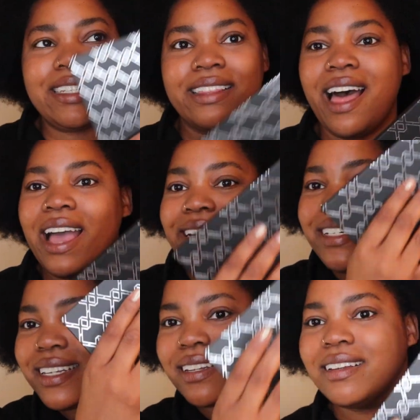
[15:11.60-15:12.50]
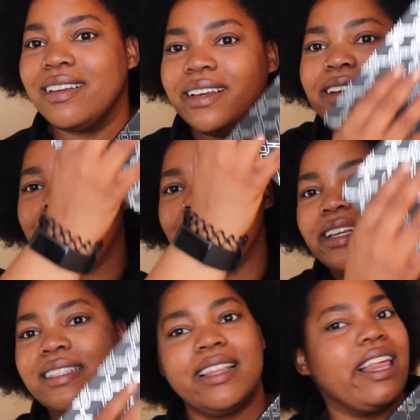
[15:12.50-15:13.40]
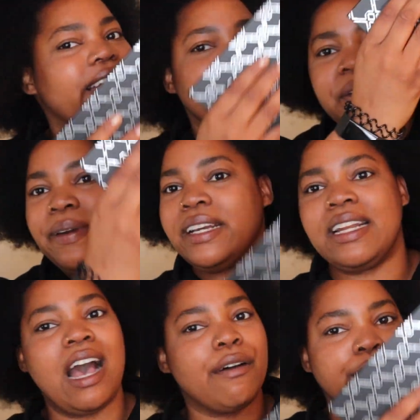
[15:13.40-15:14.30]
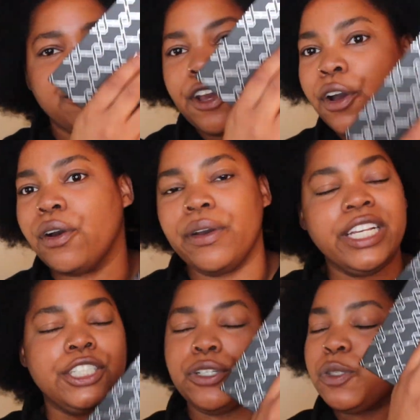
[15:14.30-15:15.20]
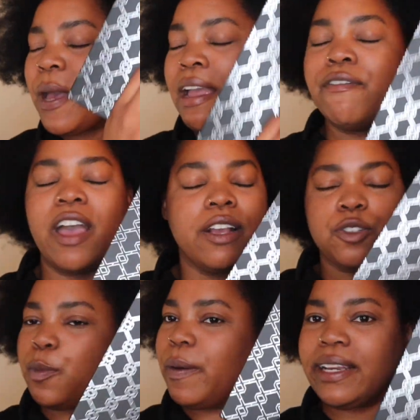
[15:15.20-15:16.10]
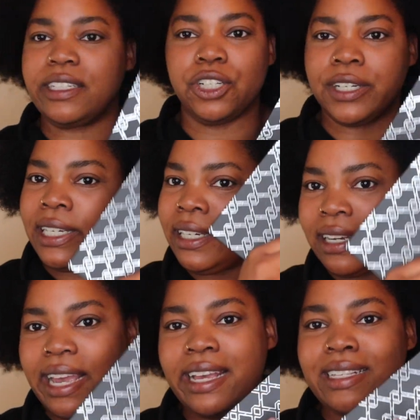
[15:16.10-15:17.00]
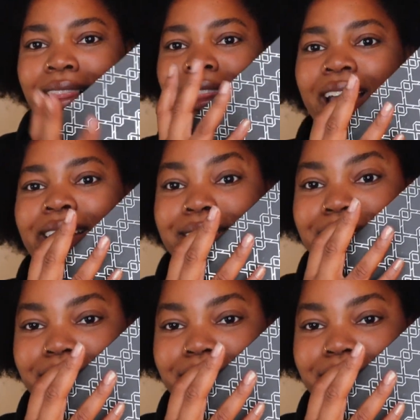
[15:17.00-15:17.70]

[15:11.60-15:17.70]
it's light. It's light. You ain't gonna have no issues paying for extra baggage, honey. It is light.